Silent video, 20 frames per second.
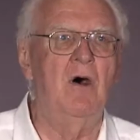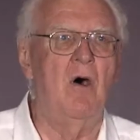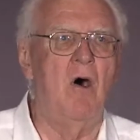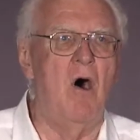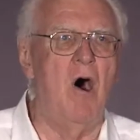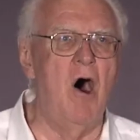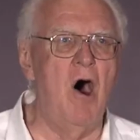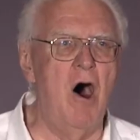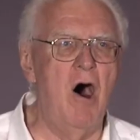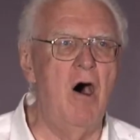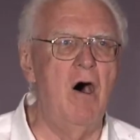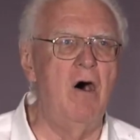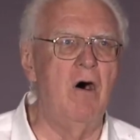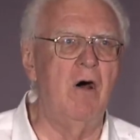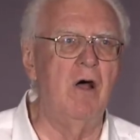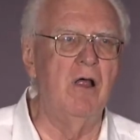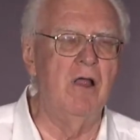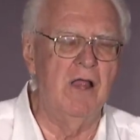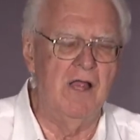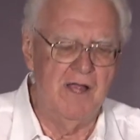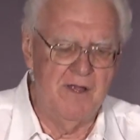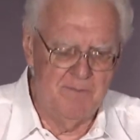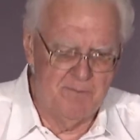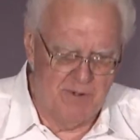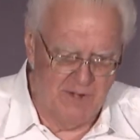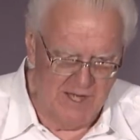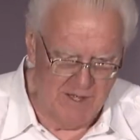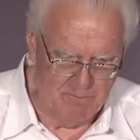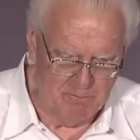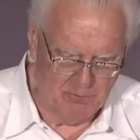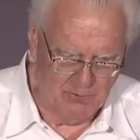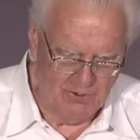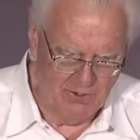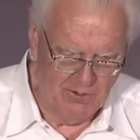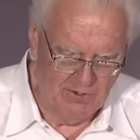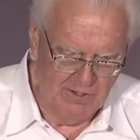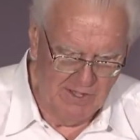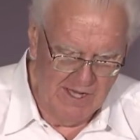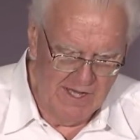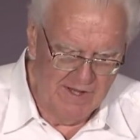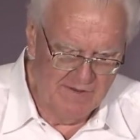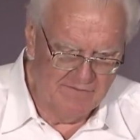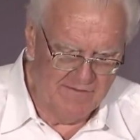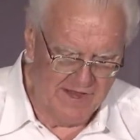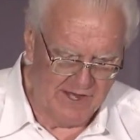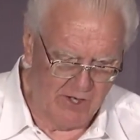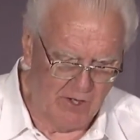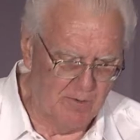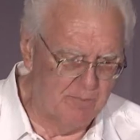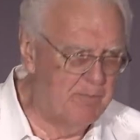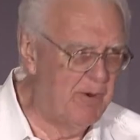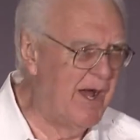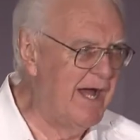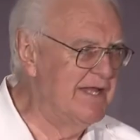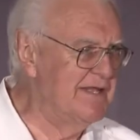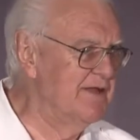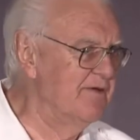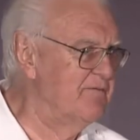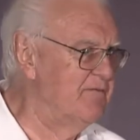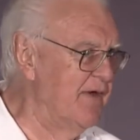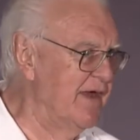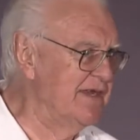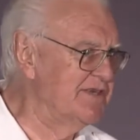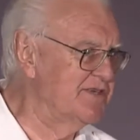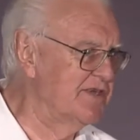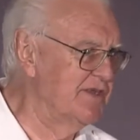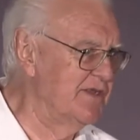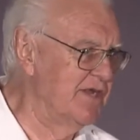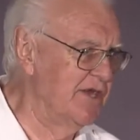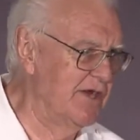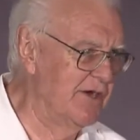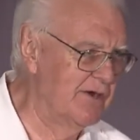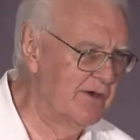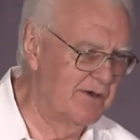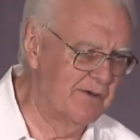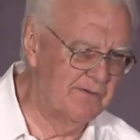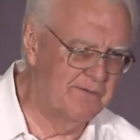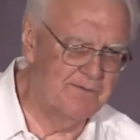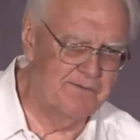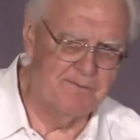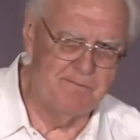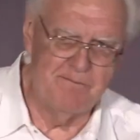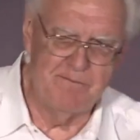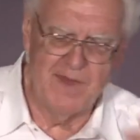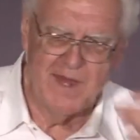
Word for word: all people that are upon the face of the earth.